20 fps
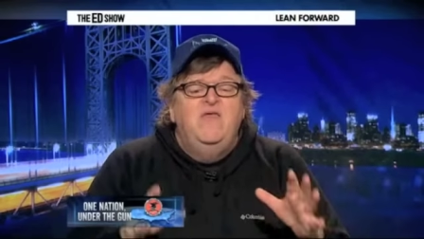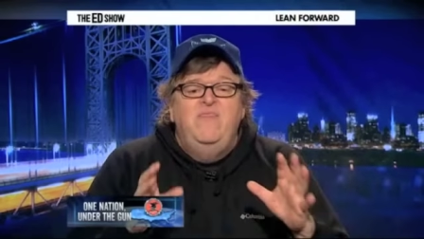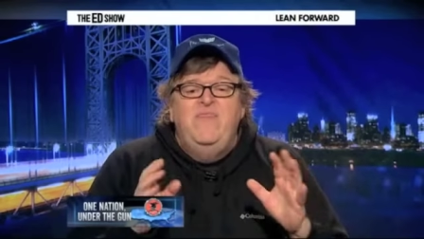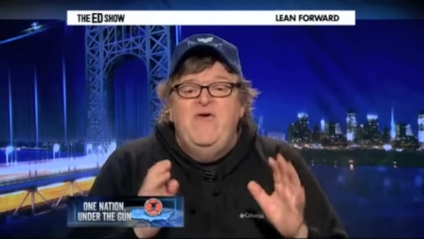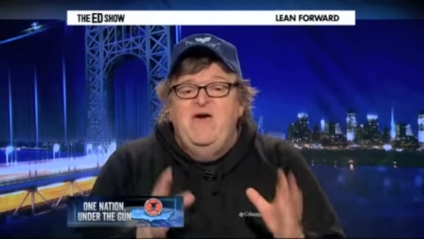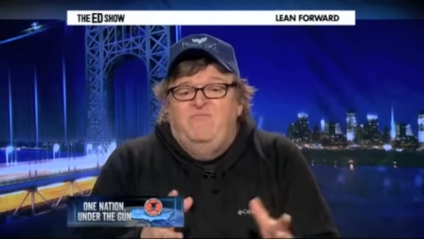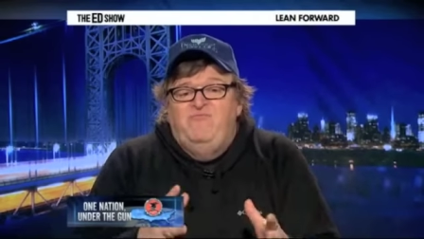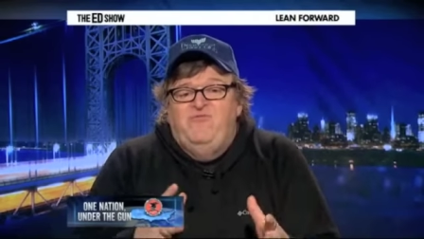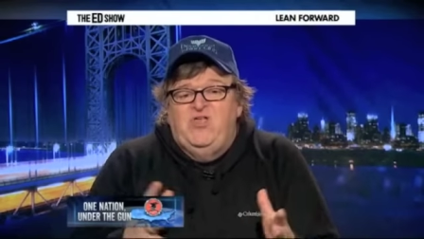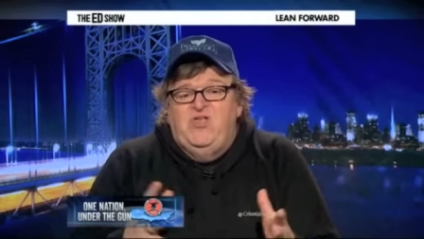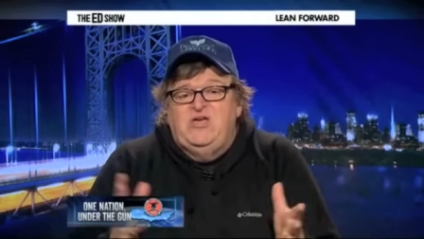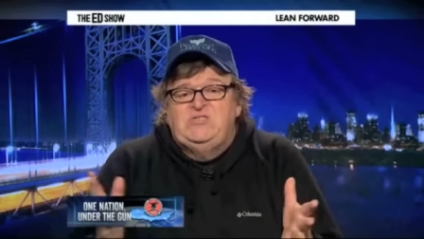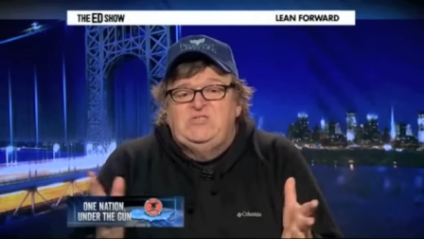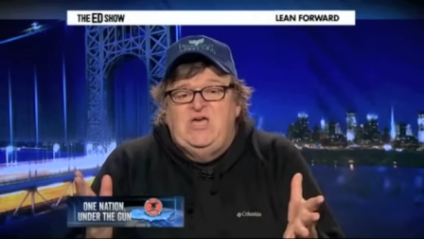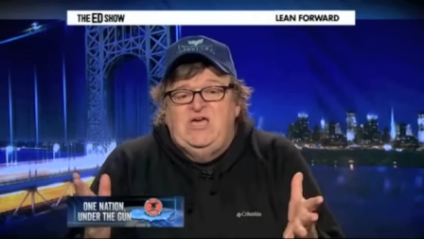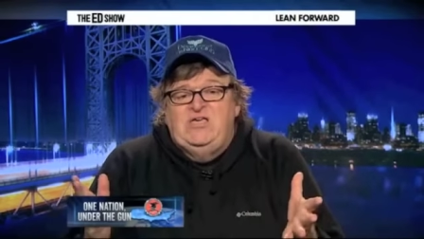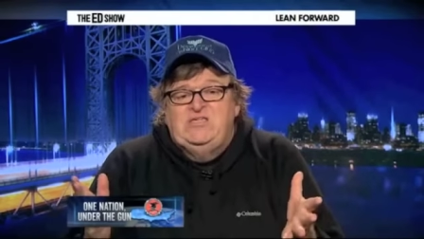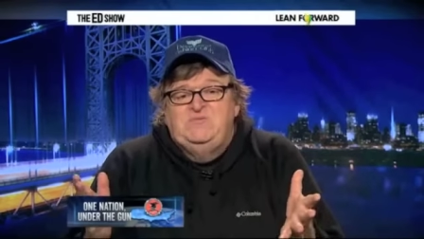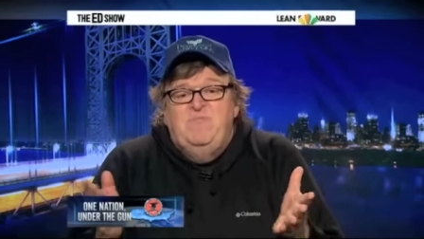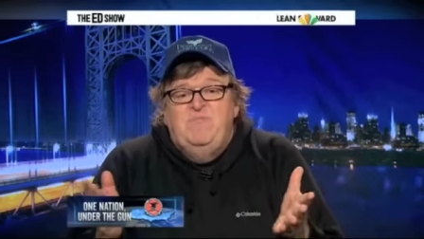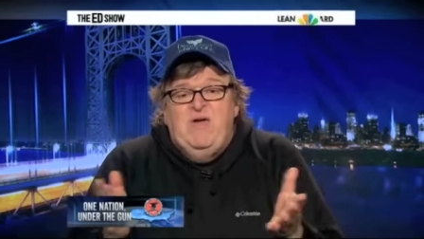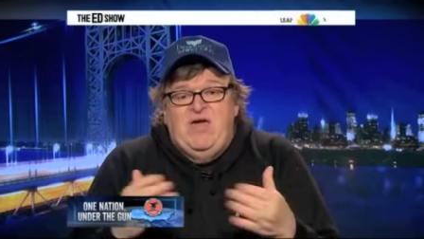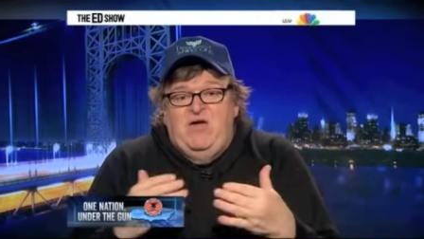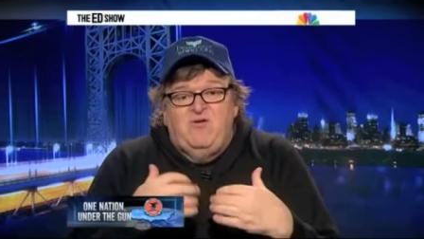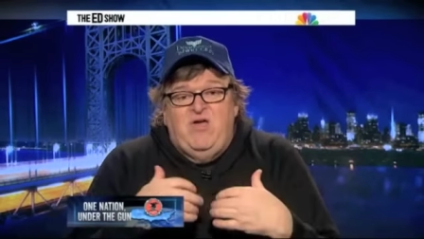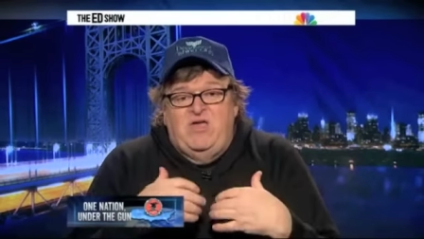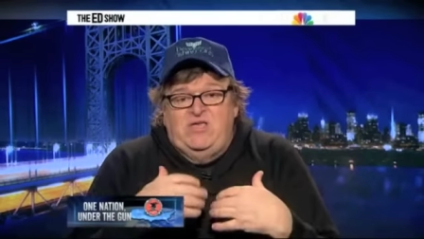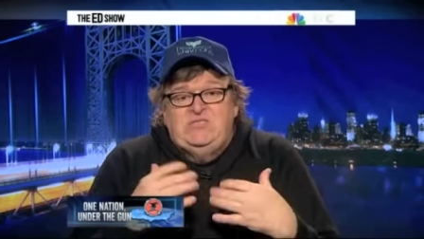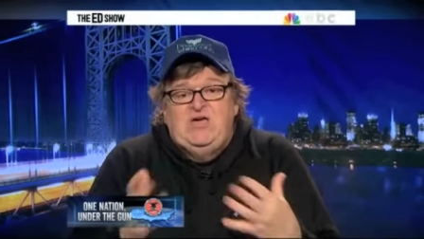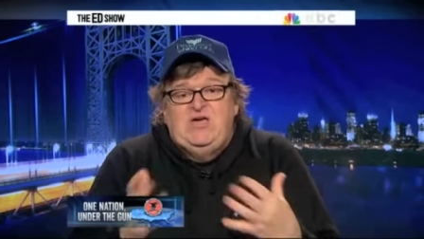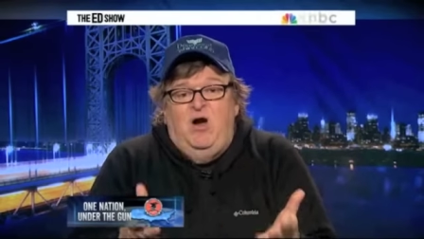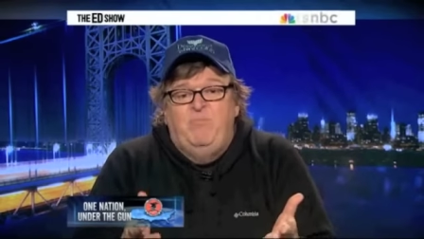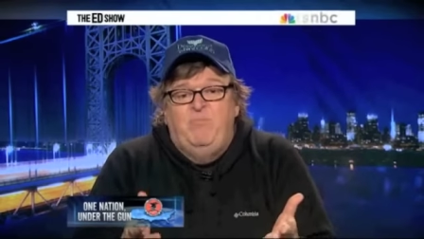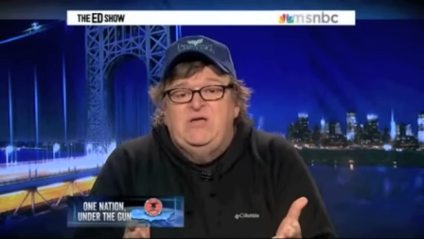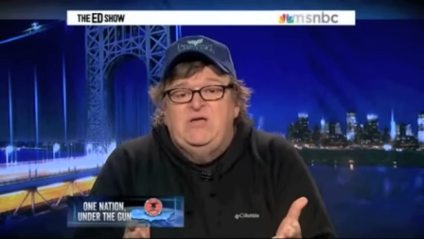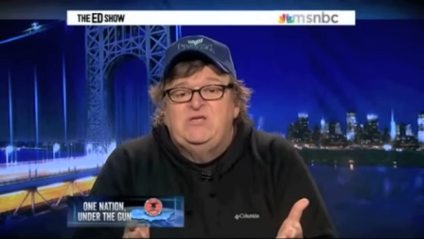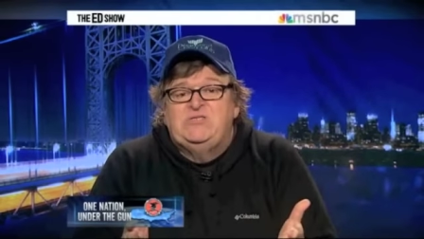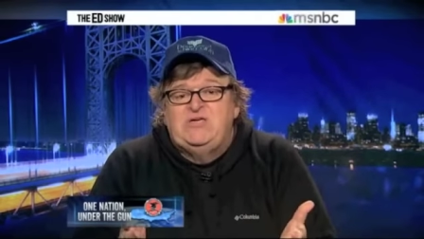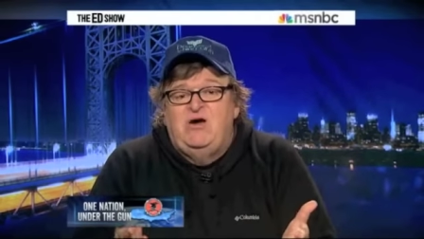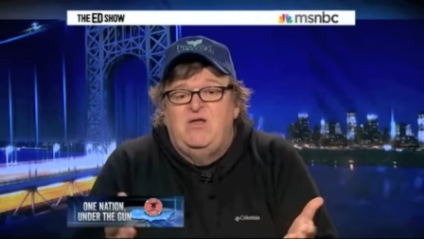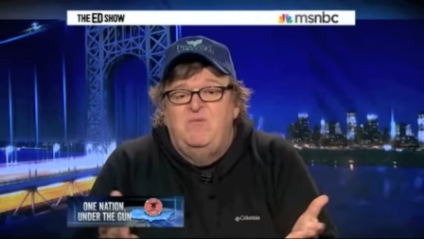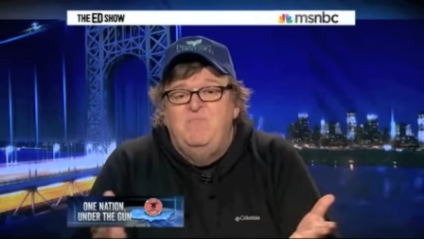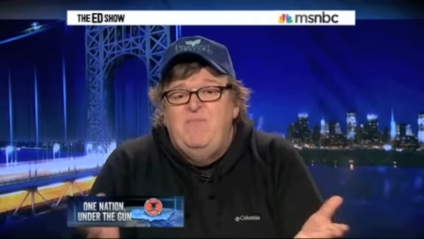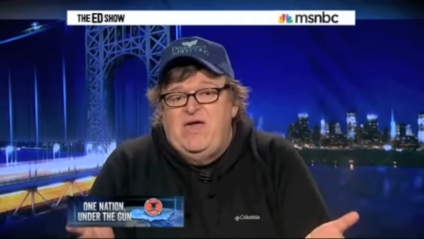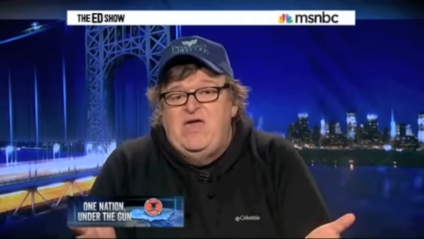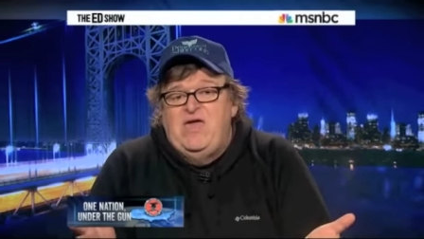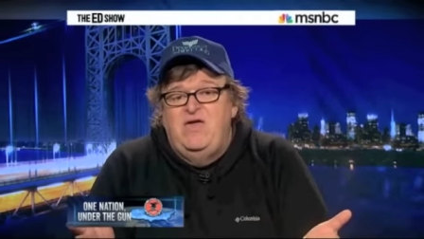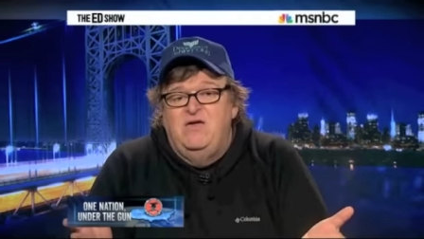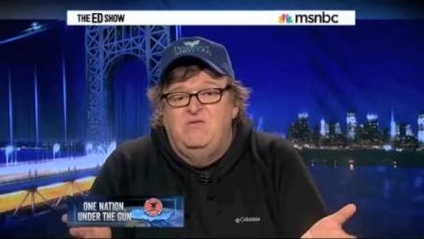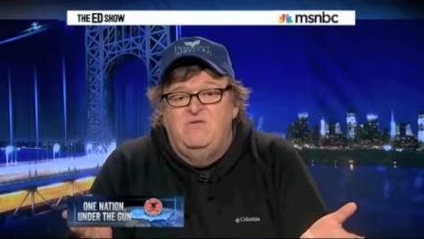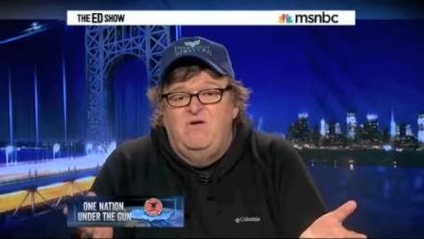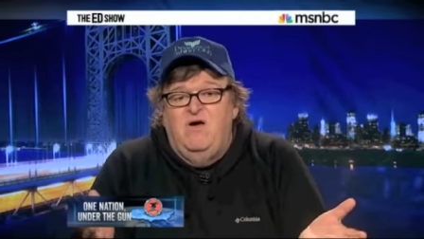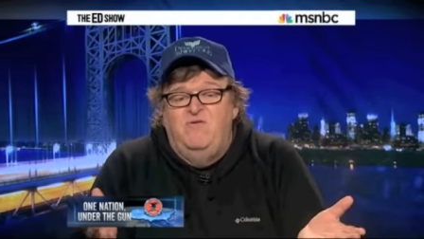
Netflix is is helping us out and making it